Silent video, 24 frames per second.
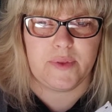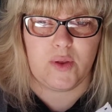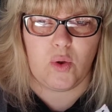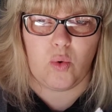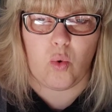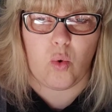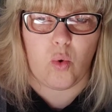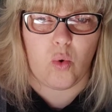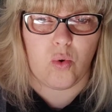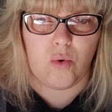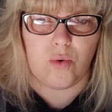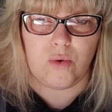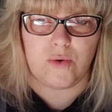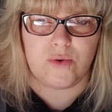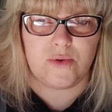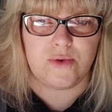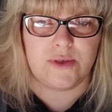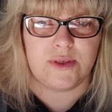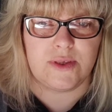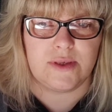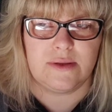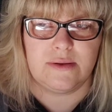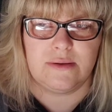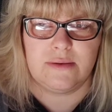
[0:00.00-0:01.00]

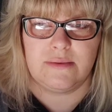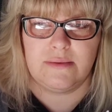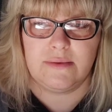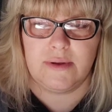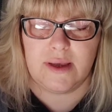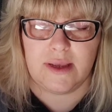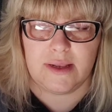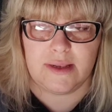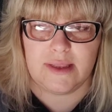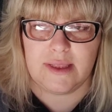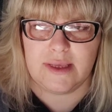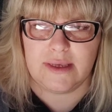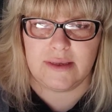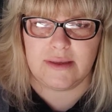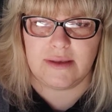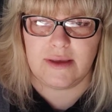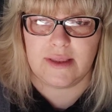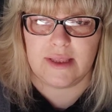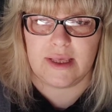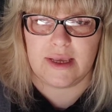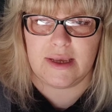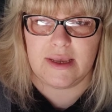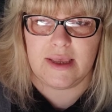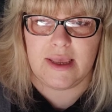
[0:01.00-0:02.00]
ores and things like
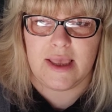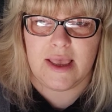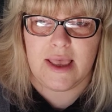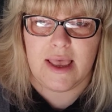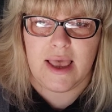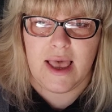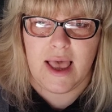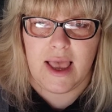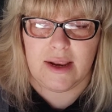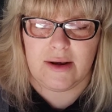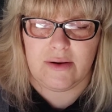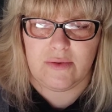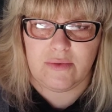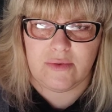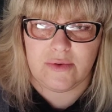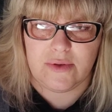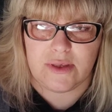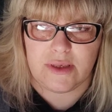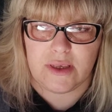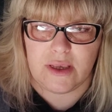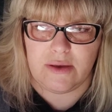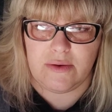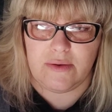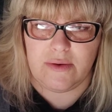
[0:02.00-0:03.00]
that. And
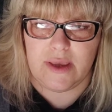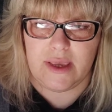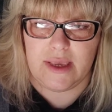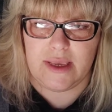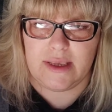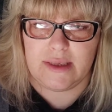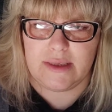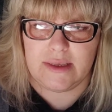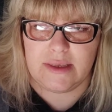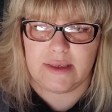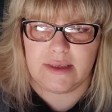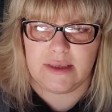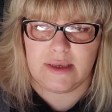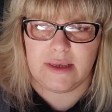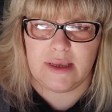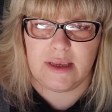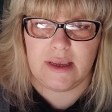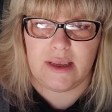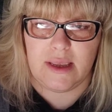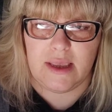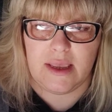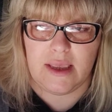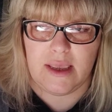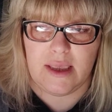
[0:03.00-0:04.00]
also
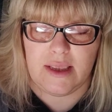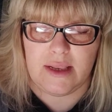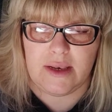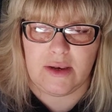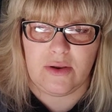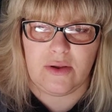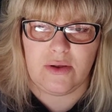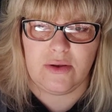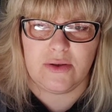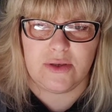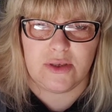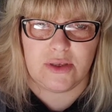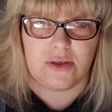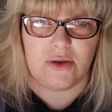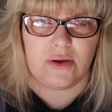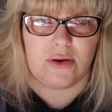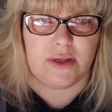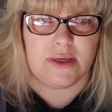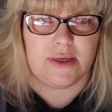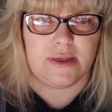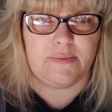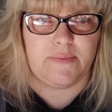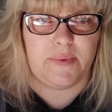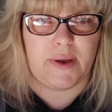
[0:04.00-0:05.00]
it looks
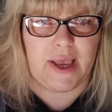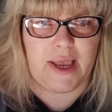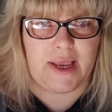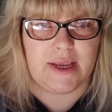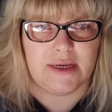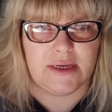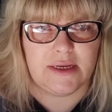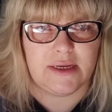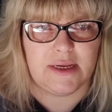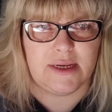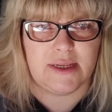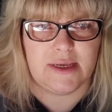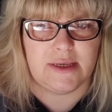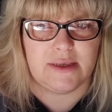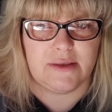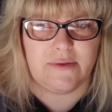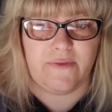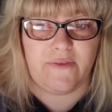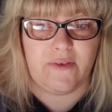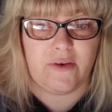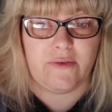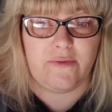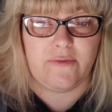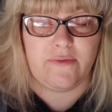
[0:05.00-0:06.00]
solid, but actually it's
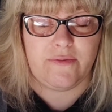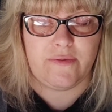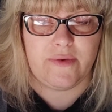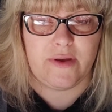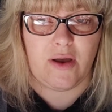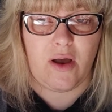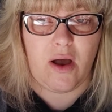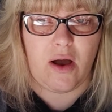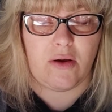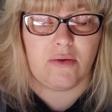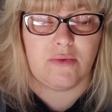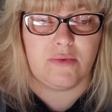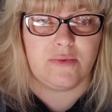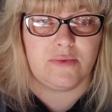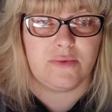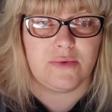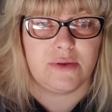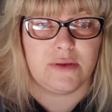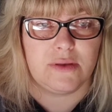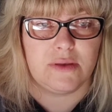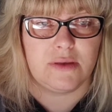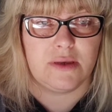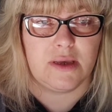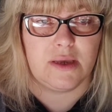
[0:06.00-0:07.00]
full of
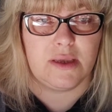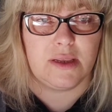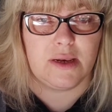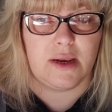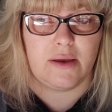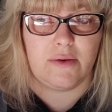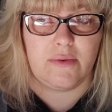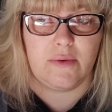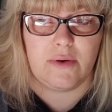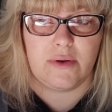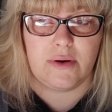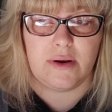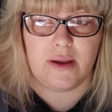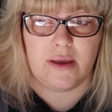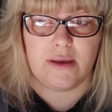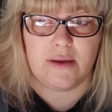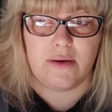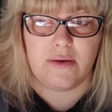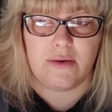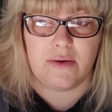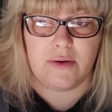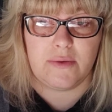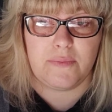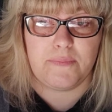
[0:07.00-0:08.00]
holes, you know,
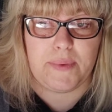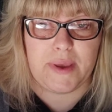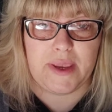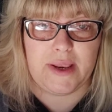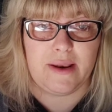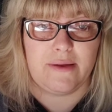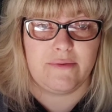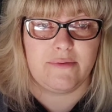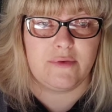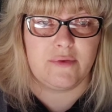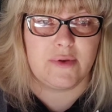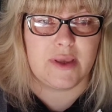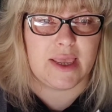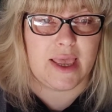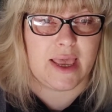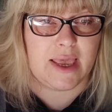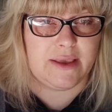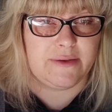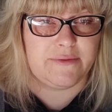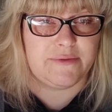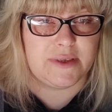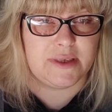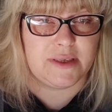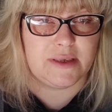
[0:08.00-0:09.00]
on a big level,
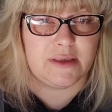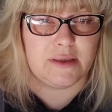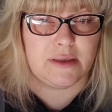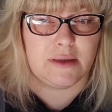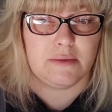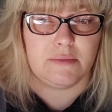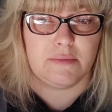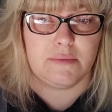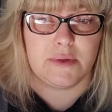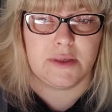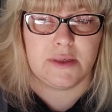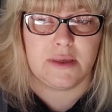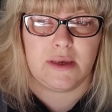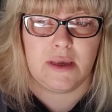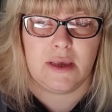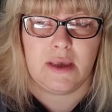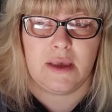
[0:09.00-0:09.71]
cave systems